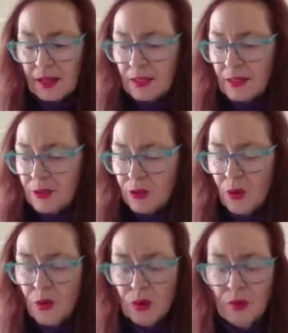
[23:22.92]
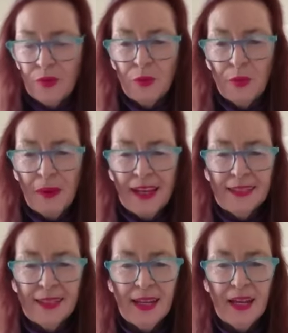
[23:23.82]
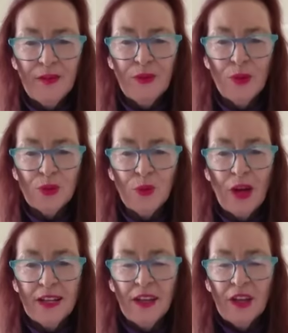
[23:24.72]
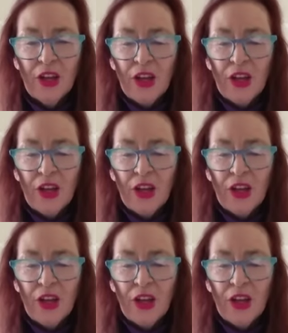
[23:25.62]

And there's talk of it replacing Air Force One.